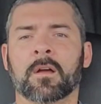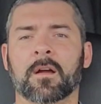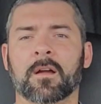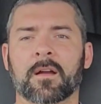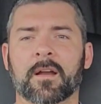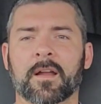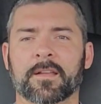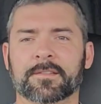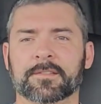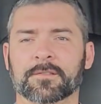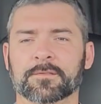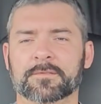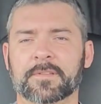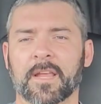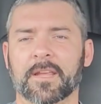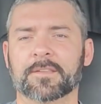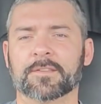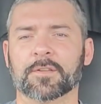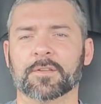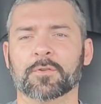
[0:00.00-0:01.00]
Alright, so
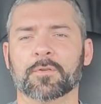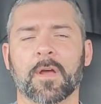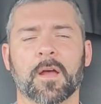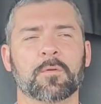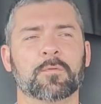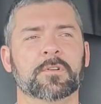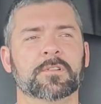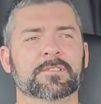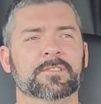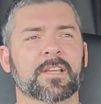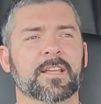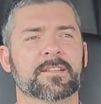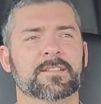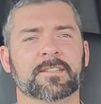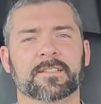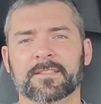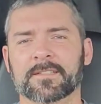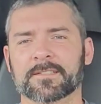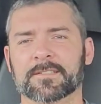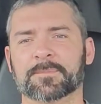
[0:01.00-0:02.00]
take two. I was
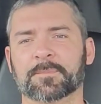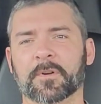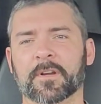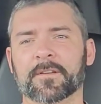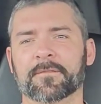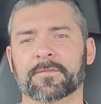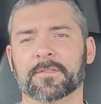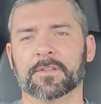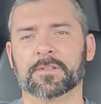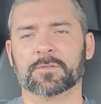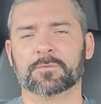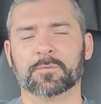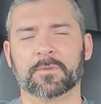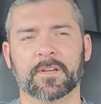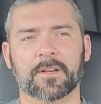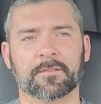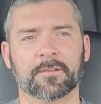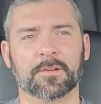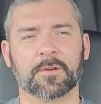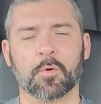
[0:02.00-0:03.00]
actually in Springfield when
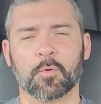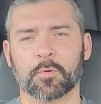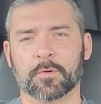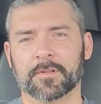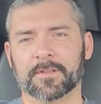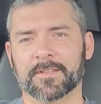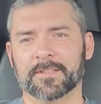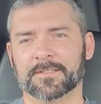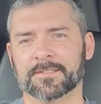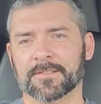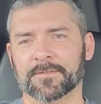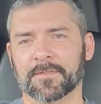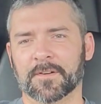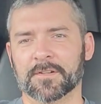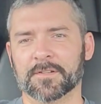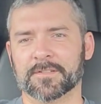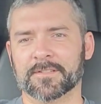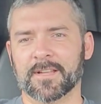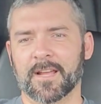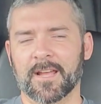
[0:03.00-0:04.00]
I recorded this the
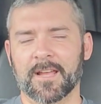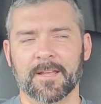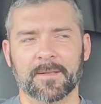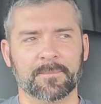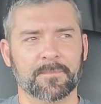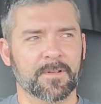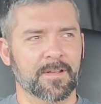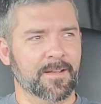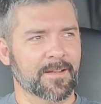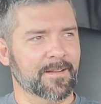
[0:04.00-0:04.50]
first time,